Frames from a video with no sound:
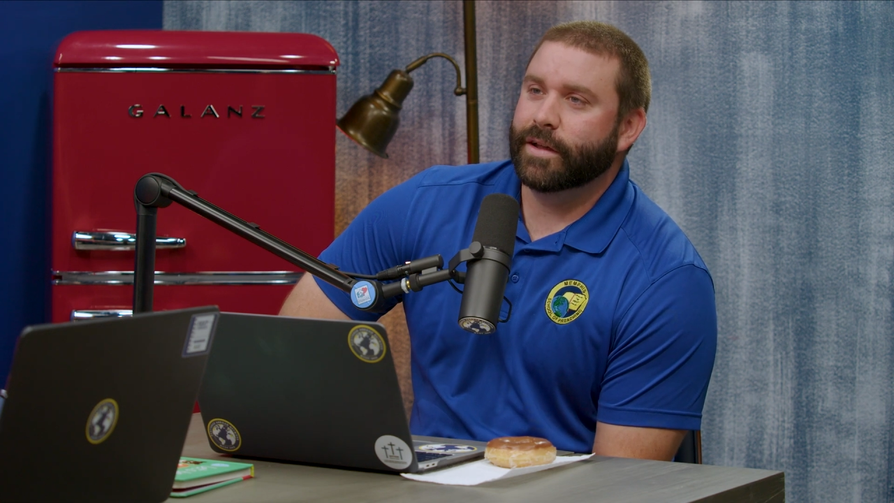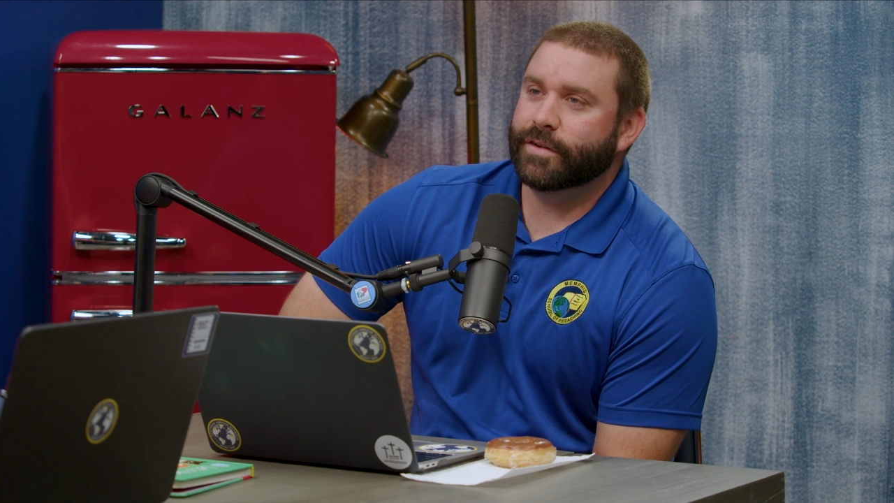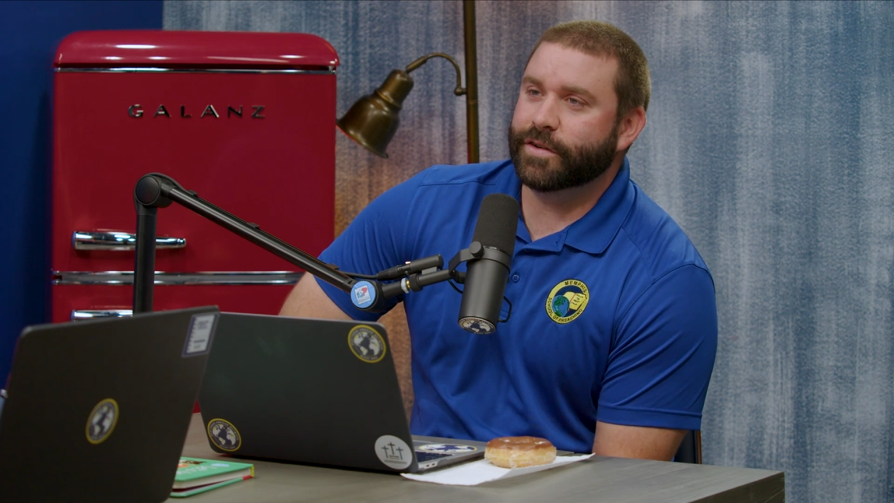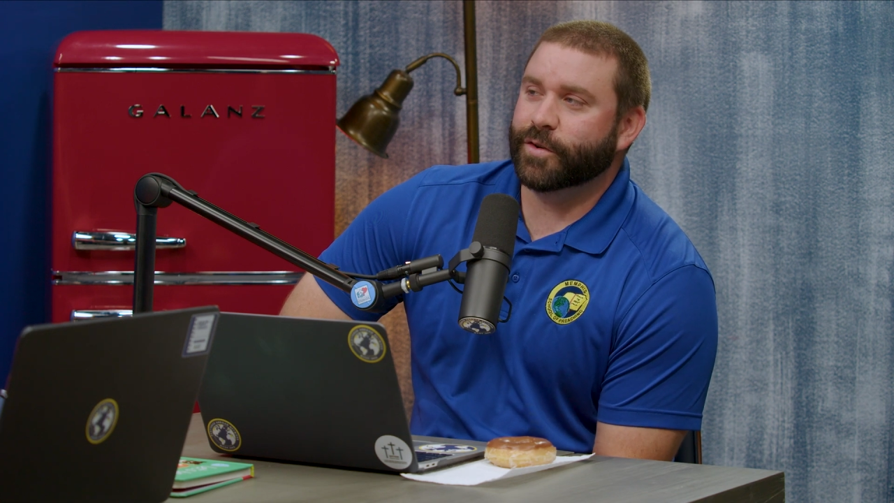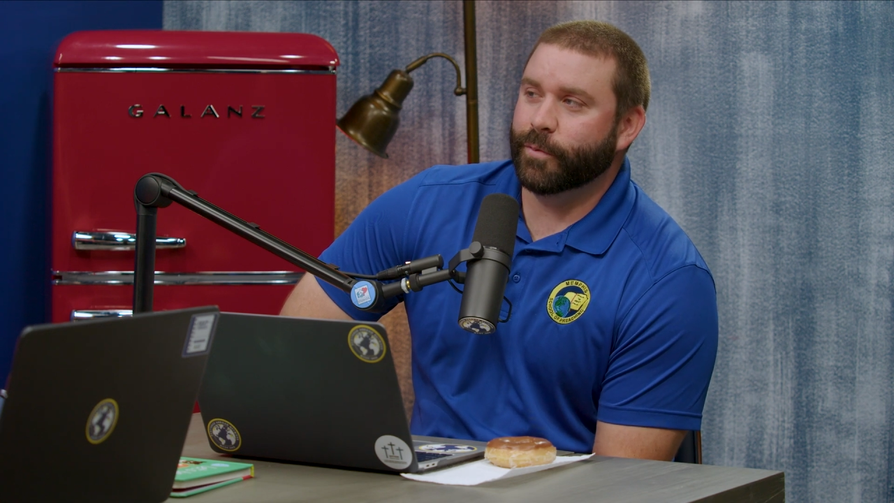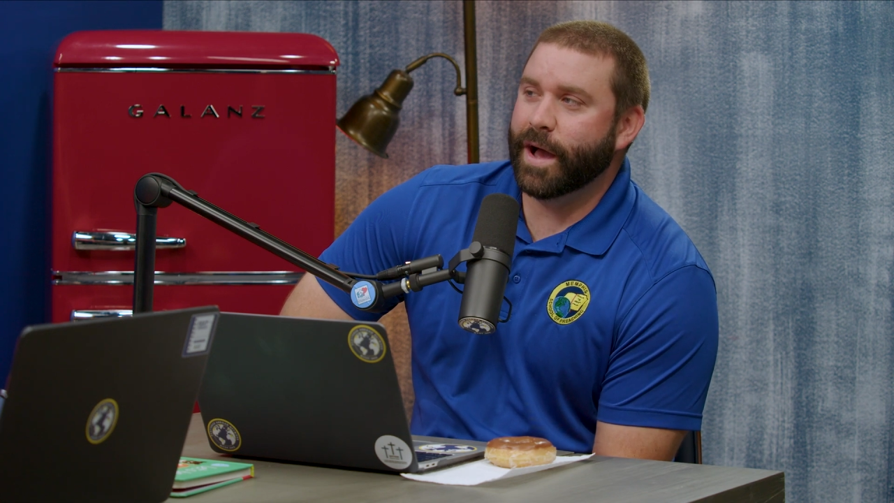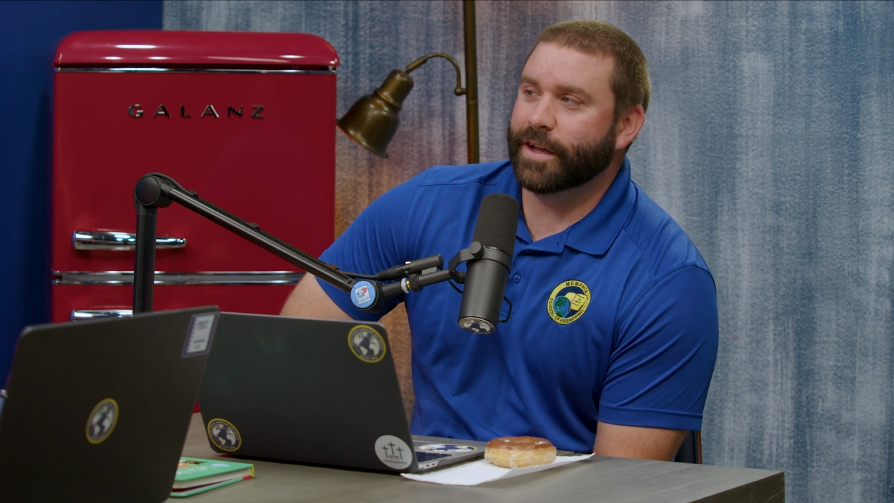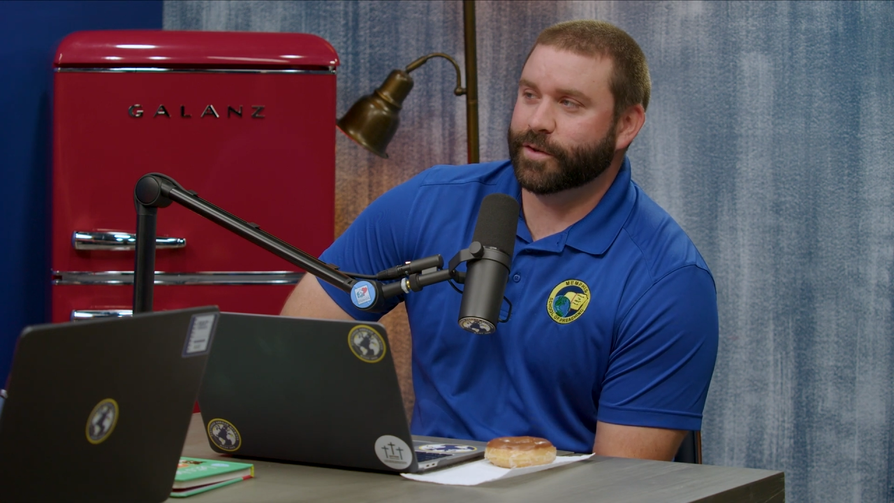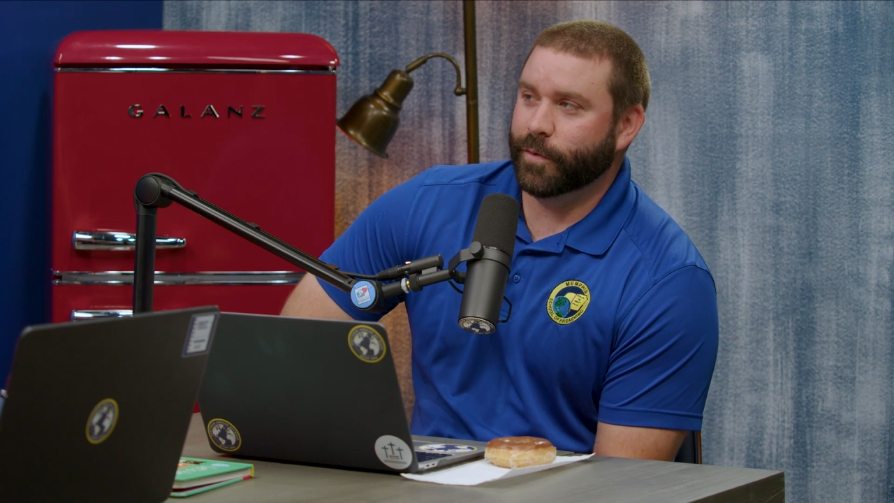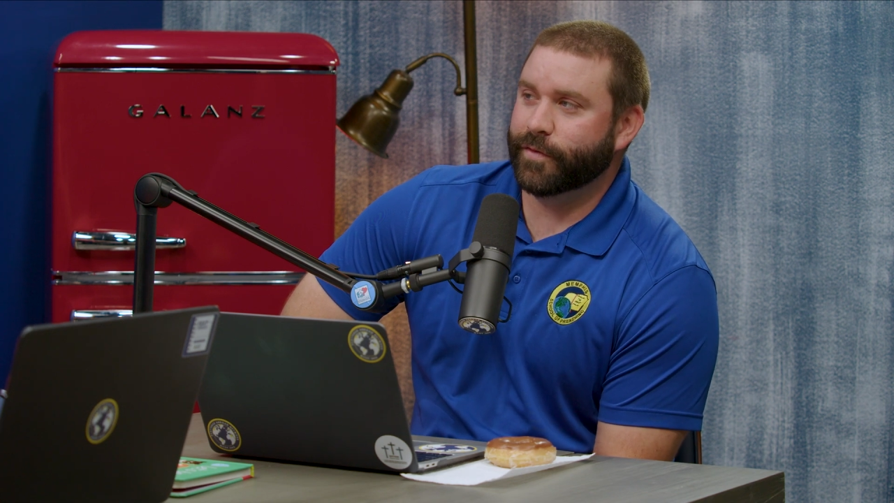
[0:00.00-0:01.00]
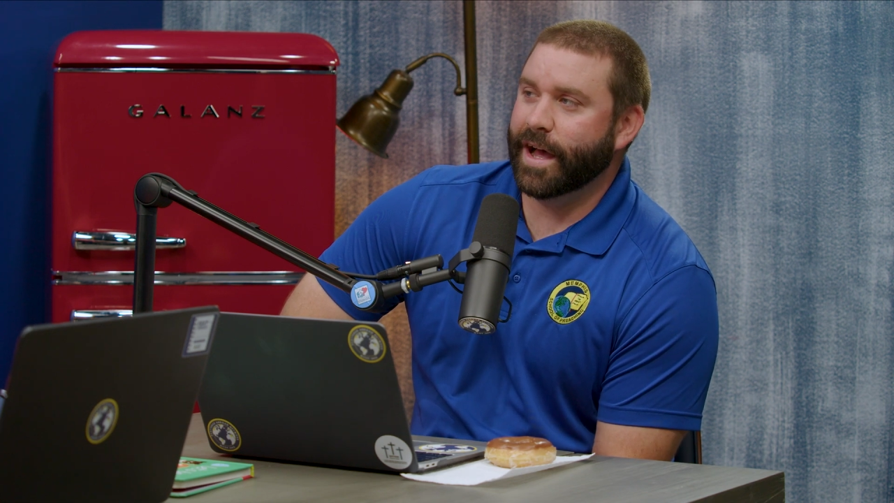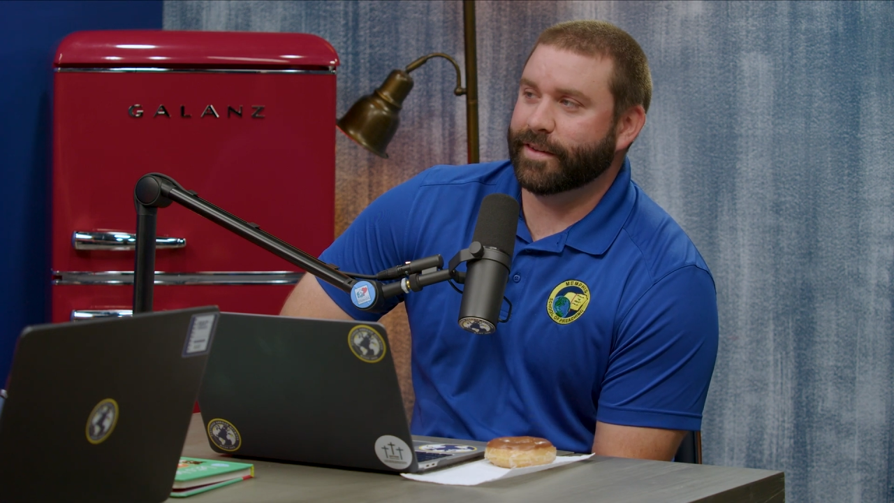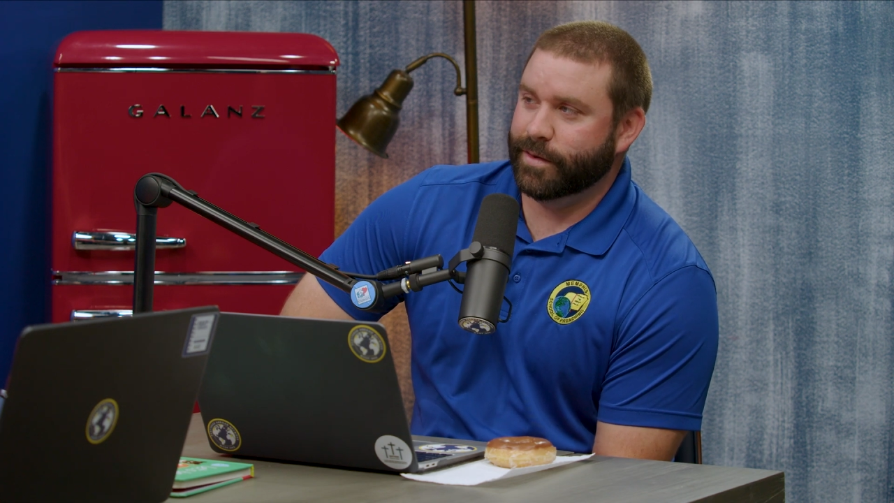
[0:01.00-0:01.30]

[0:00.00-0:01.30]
just to remind you, we've got